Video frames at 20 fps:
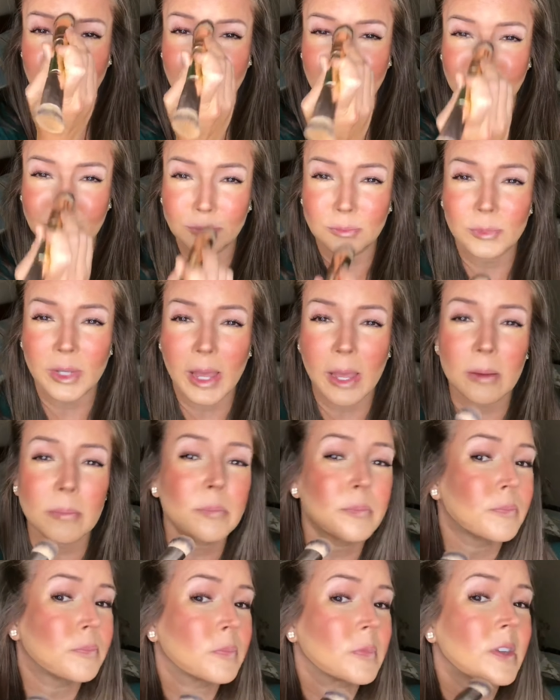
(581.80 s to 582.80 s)
Okay,
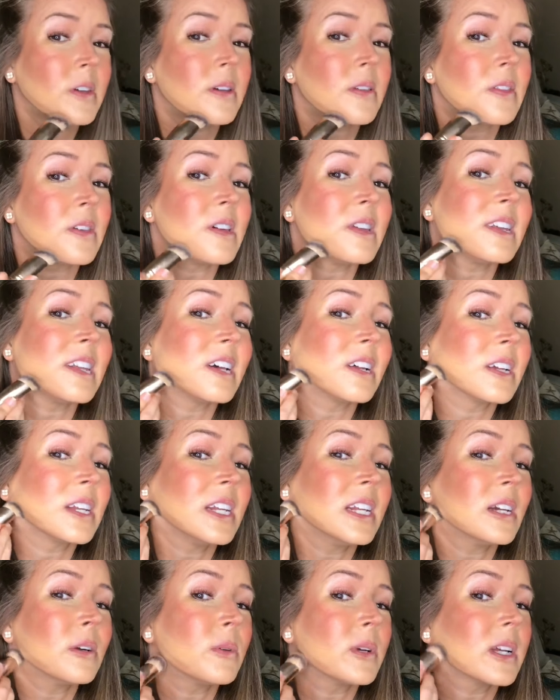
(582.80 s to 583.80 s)
and then down
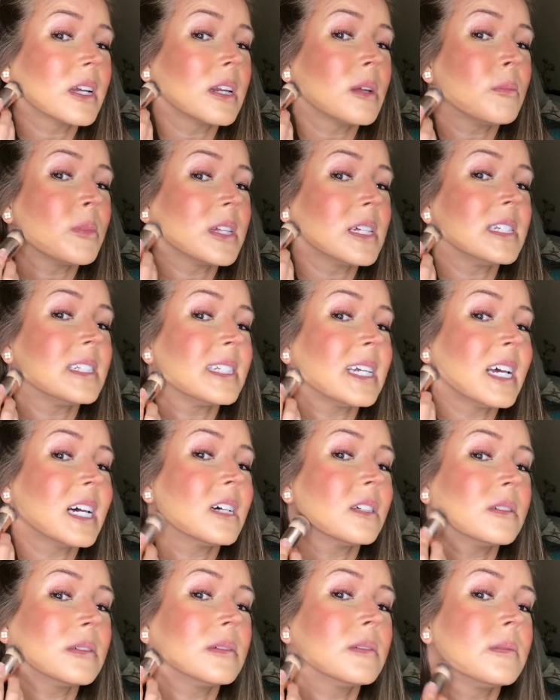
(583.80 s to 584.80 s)
here we're gonna blend
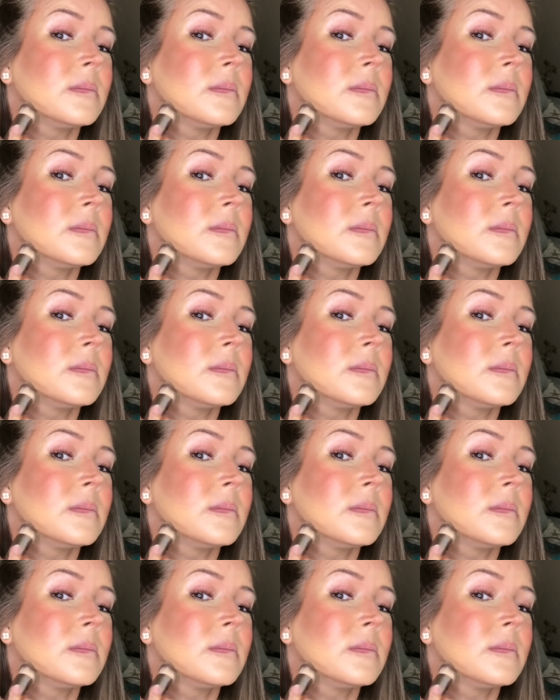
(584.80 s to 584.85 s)
down.